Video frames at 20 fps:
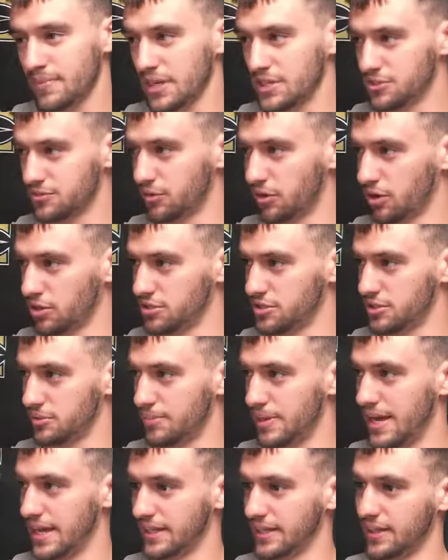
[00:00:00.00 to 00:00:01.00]
As far as the
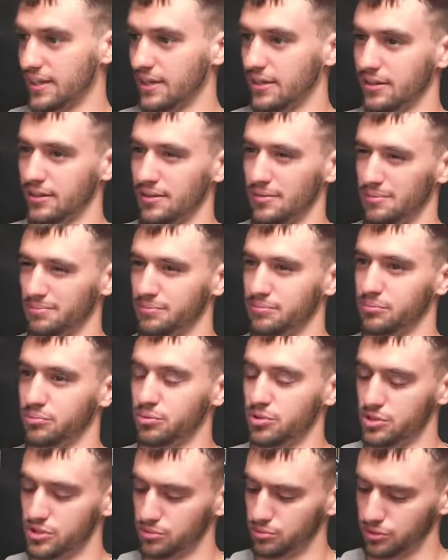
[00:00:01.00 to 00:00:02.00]
back end,
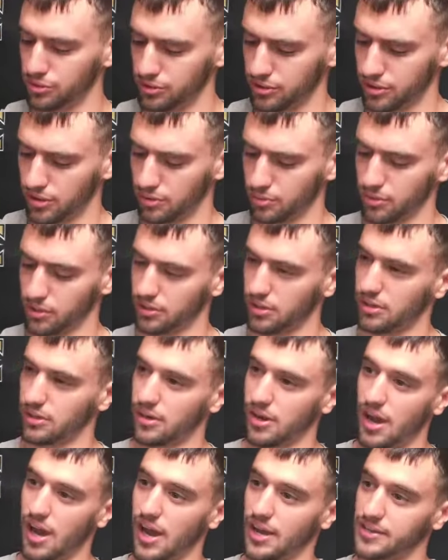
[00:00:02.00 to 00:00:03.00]
we just really are working on
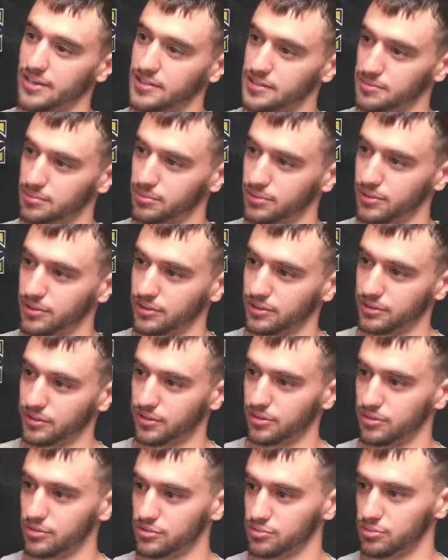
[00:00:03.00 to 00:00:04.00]
eye discipline, you
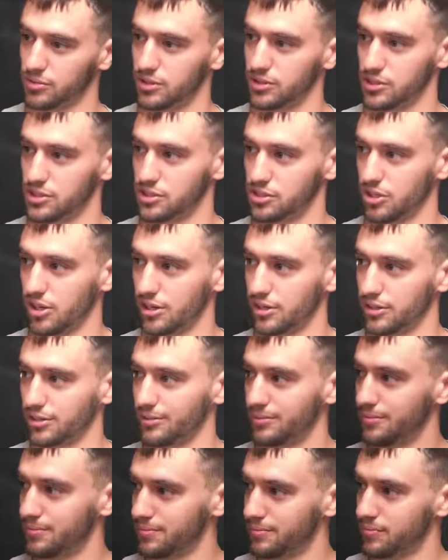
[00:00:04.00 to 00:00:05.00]
know, this week, just trying
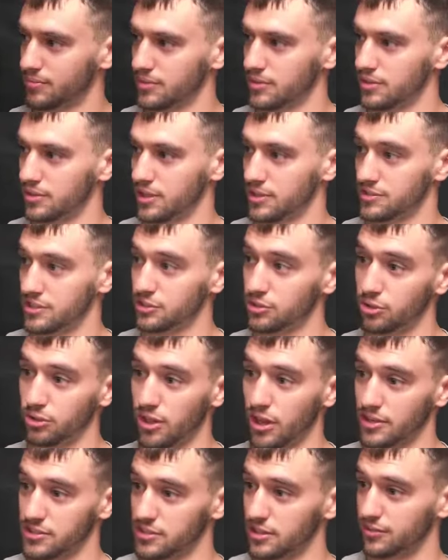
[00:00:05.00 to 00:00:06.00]
to, because they do a
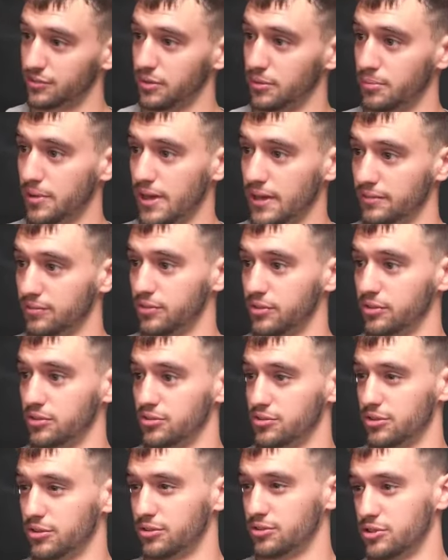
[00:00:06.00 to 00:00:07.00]
lot of stuff in the backfield,
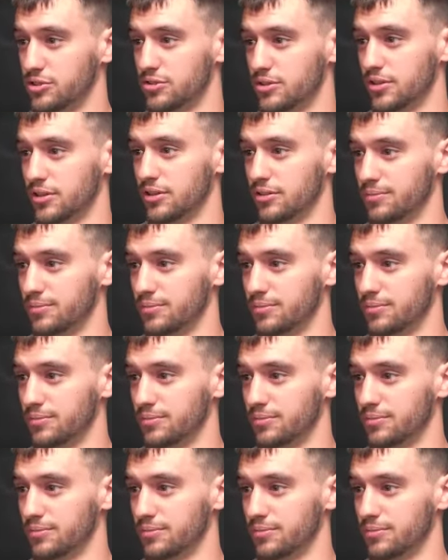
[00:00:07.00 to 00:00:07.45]
so just